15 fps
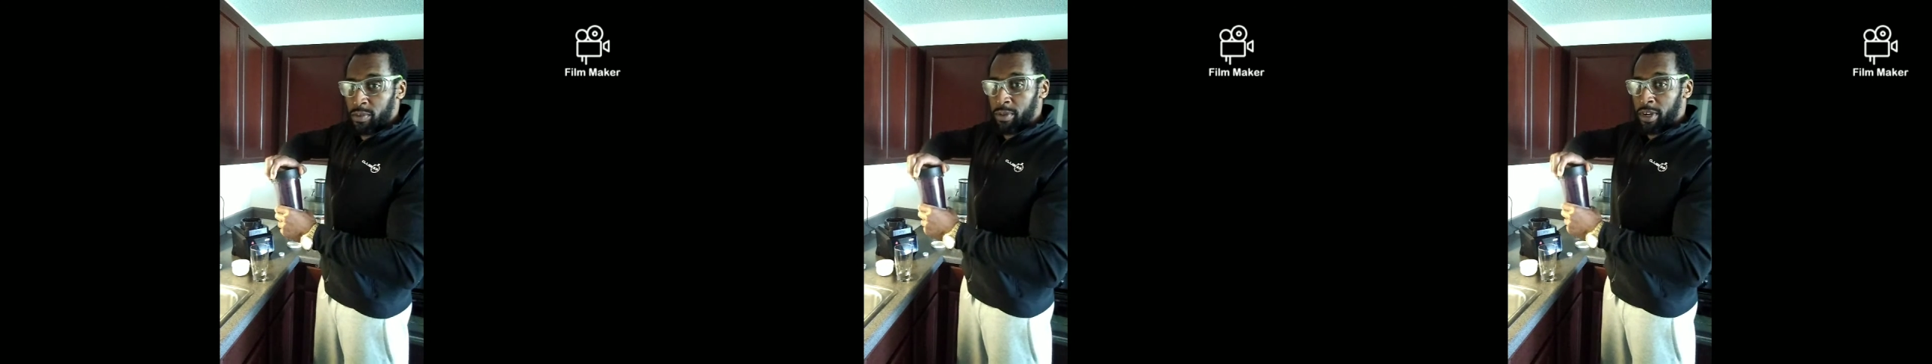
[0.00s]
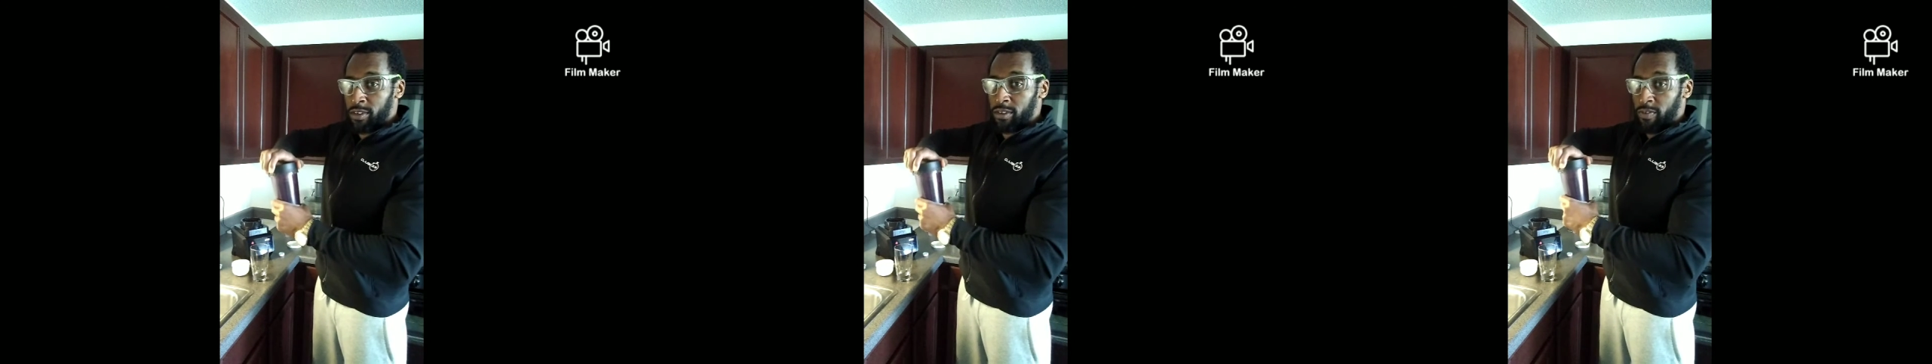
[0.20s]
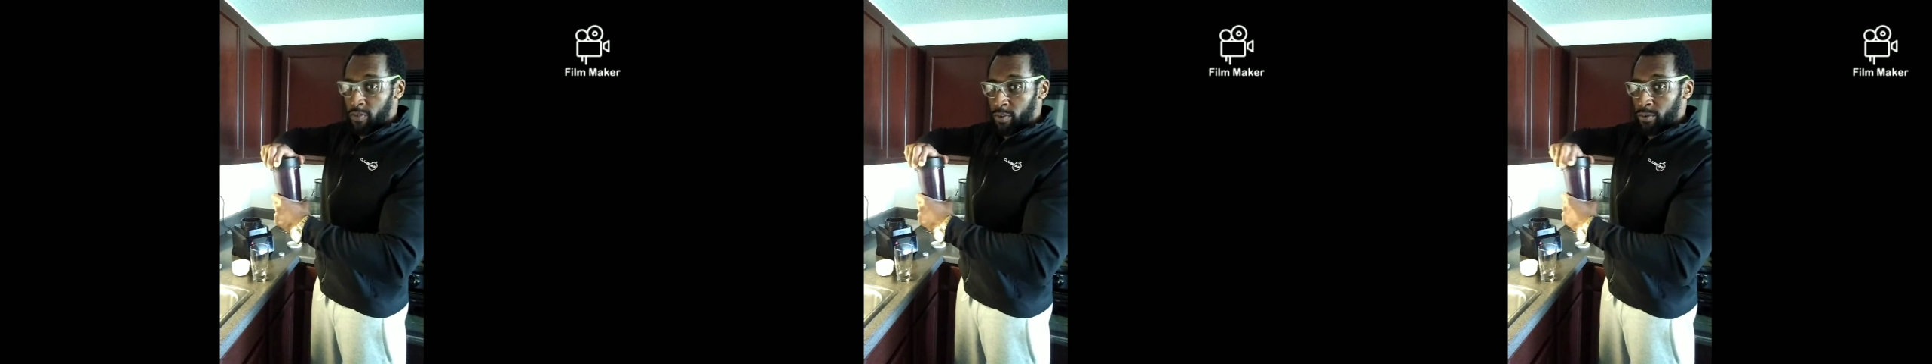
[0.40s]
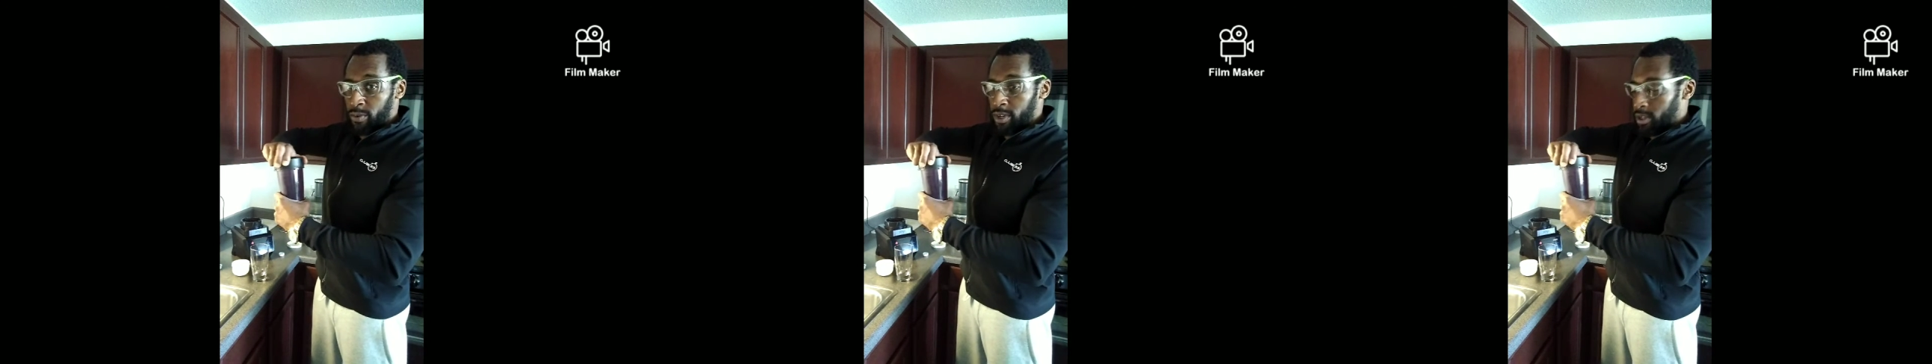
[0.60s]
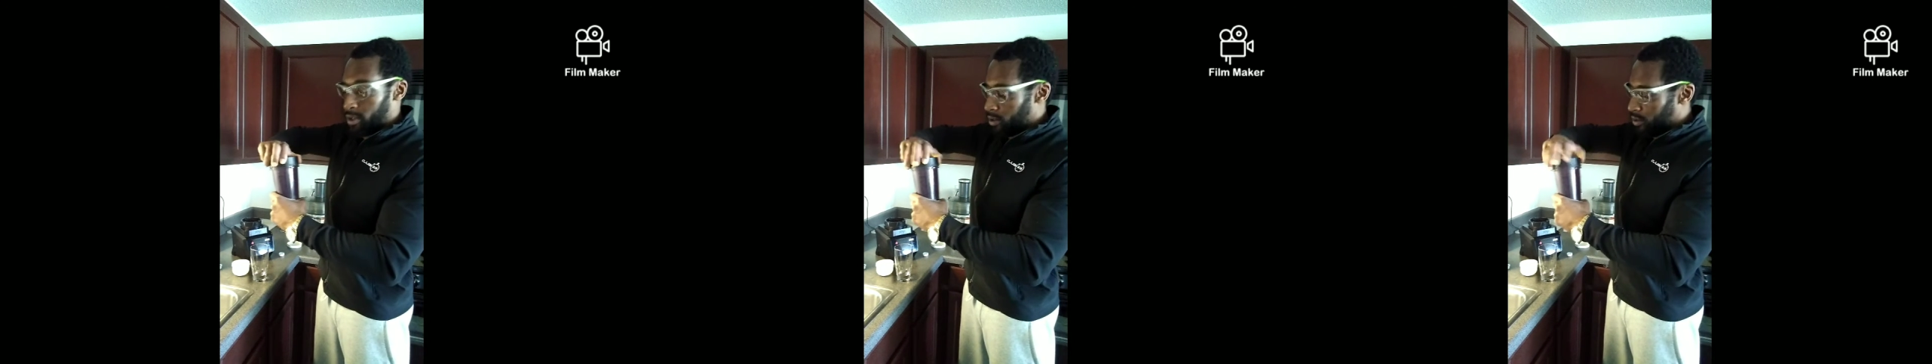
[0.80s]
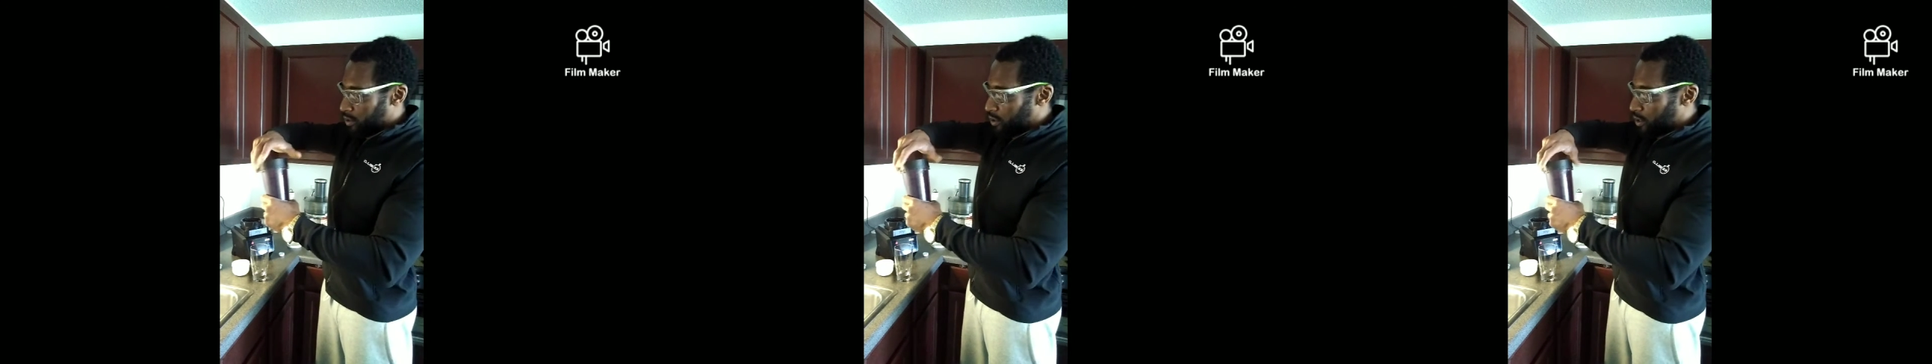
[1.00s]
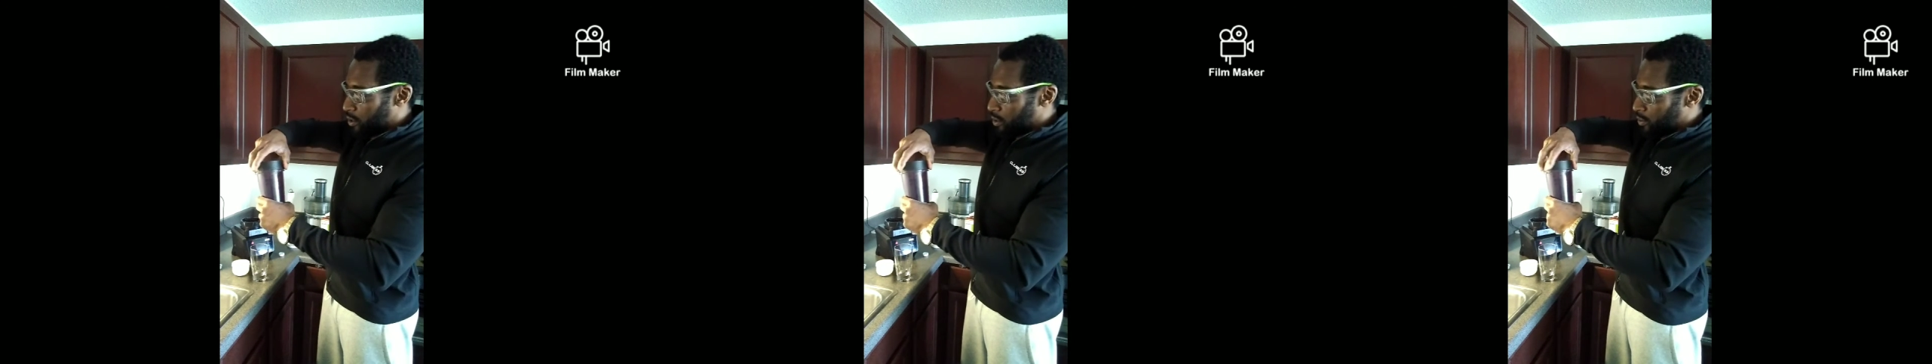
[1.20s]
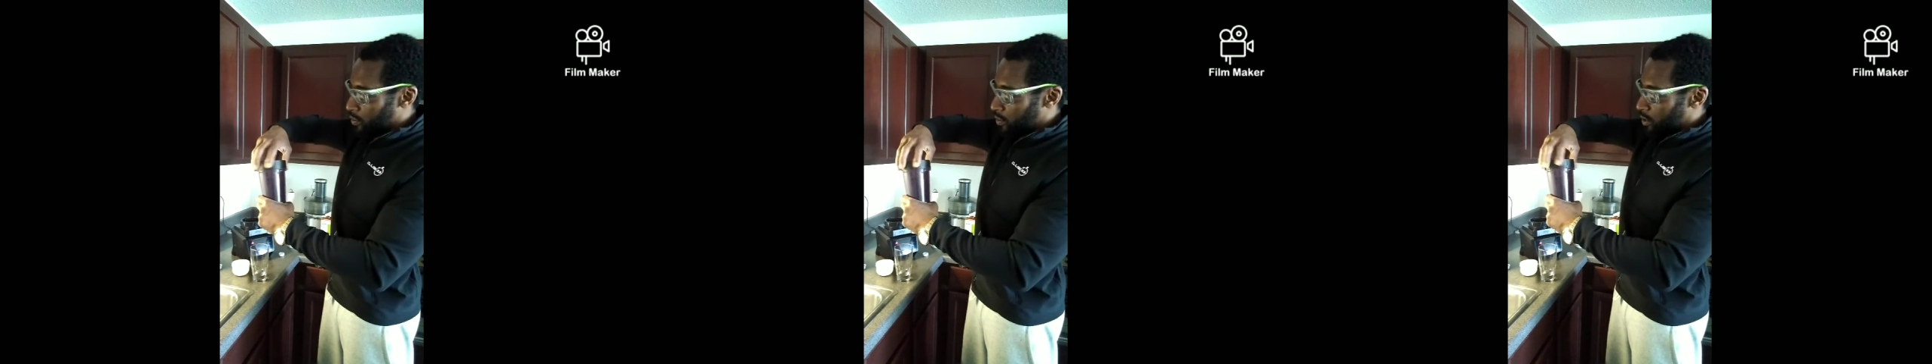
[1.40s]
muscle for real,
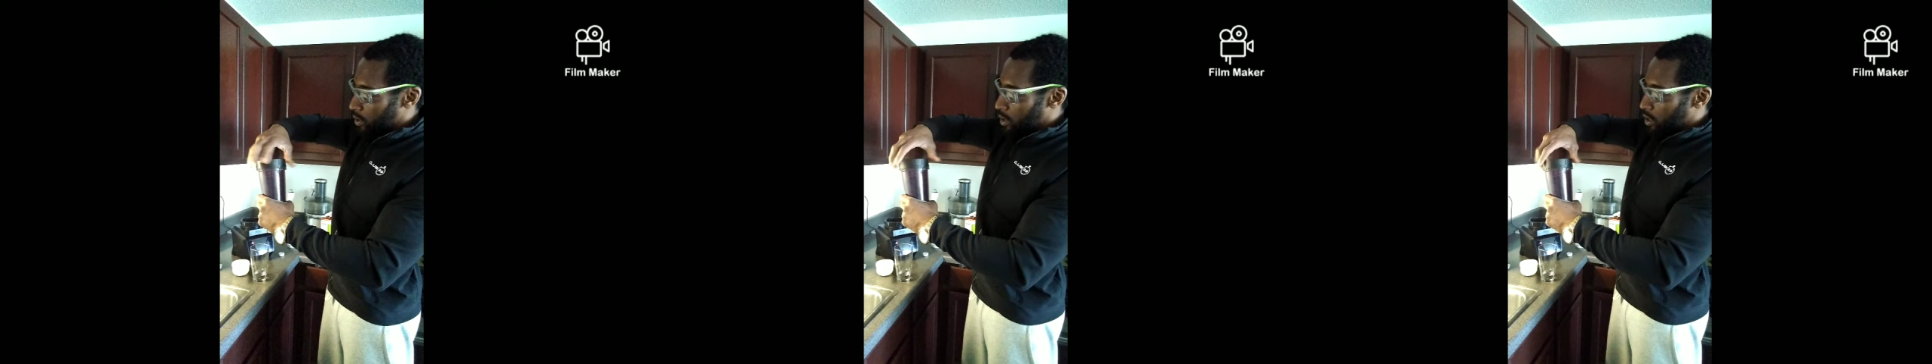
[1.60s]
so